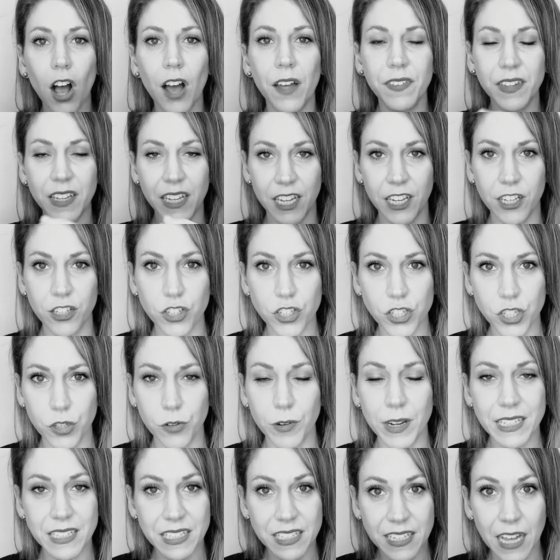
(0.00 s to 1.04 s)
on the issue
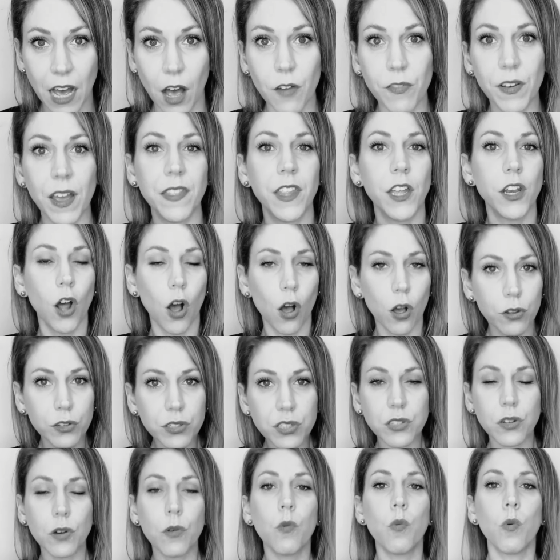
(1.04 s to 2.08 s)
itself and then
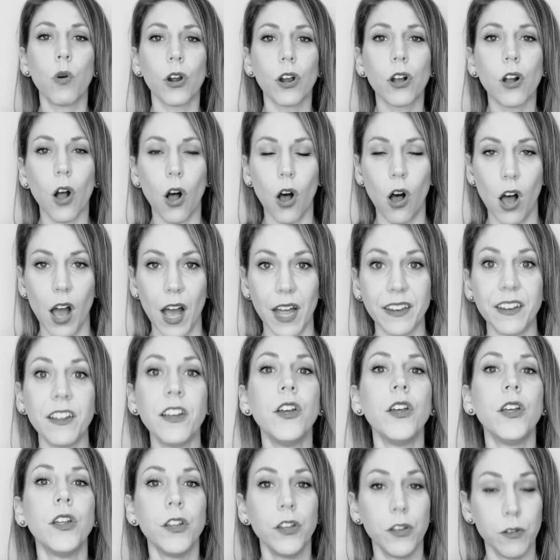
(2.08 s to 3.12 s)
also work on
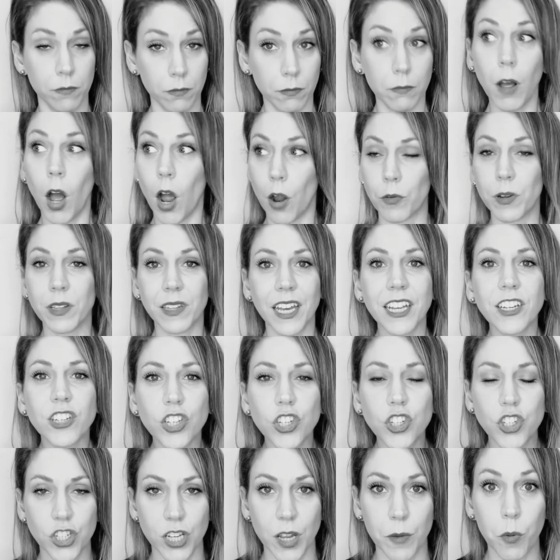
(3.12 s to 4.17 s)
our
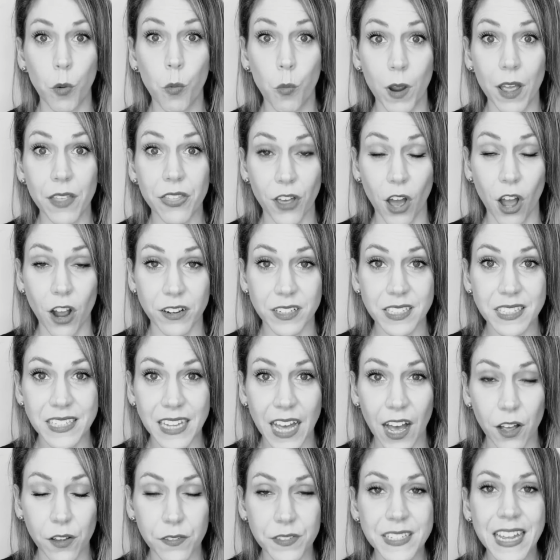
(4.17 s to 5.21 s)
relationship with
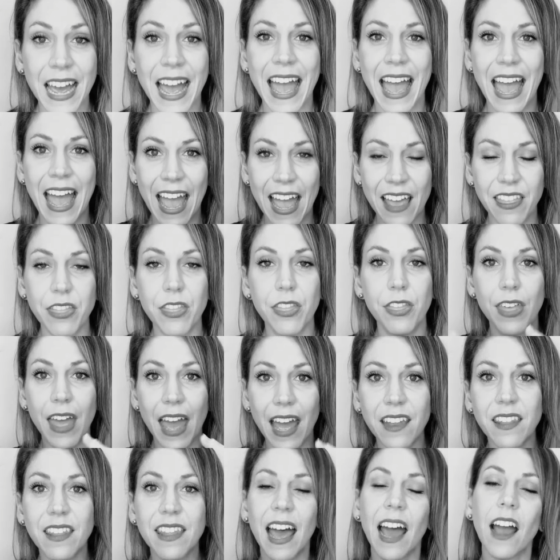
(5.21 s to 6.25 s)
ourselves. And
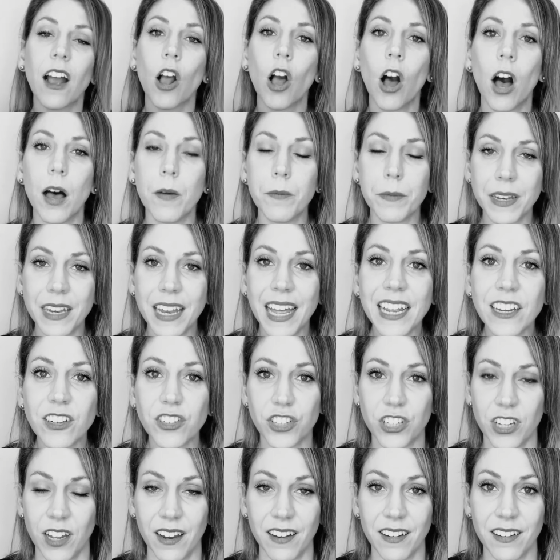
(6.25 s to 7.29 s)
then that
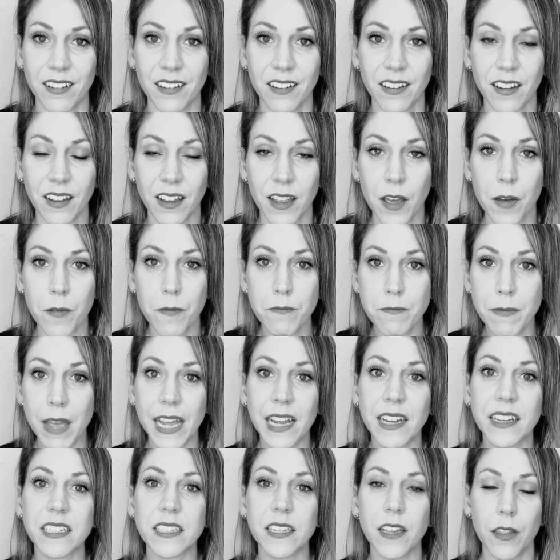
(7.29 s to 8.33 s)
combination
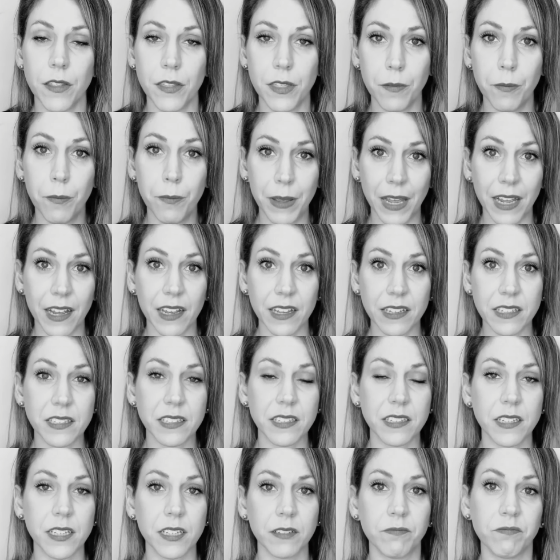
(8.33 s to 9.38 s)
makes the
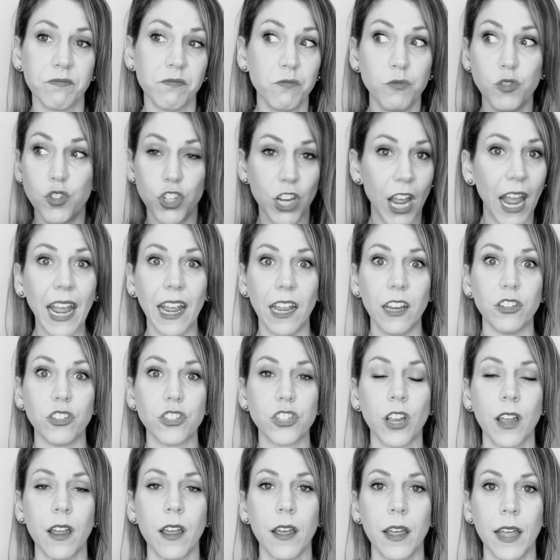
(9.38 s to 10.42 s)
biggest
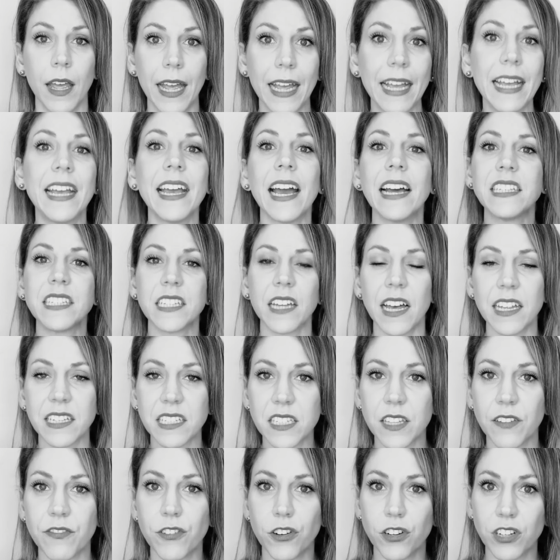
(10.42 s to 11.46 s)
change. It gets us
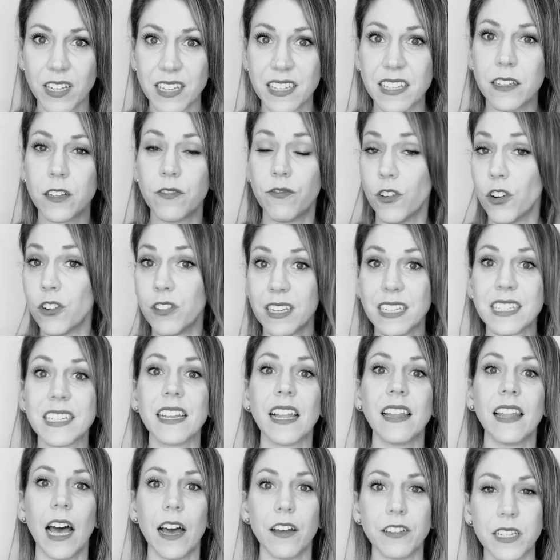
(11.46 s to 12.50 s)
the furthest, furthest and
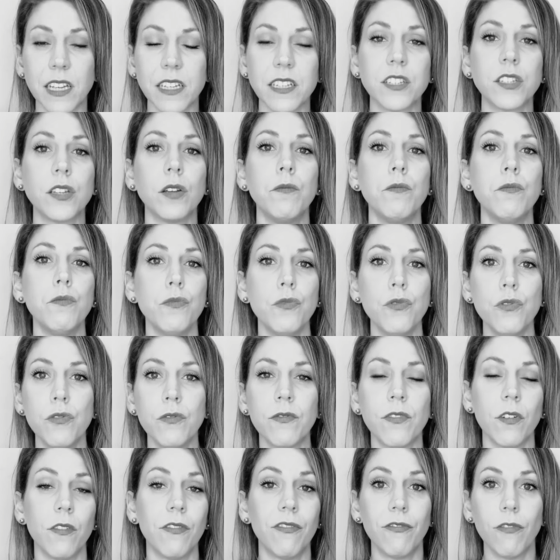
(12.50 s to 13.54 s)
allows us to
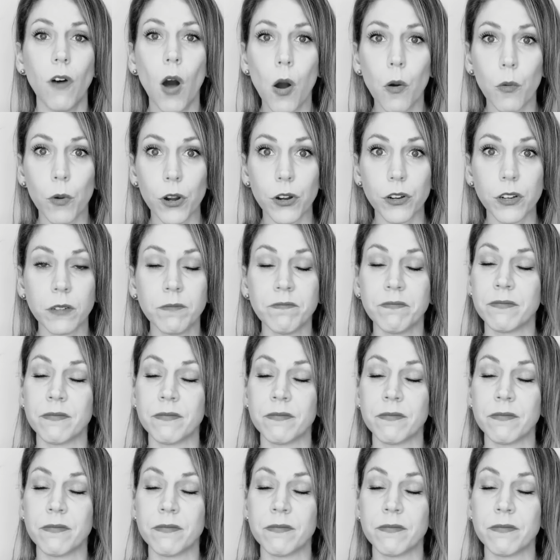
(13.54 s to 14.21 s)
move forward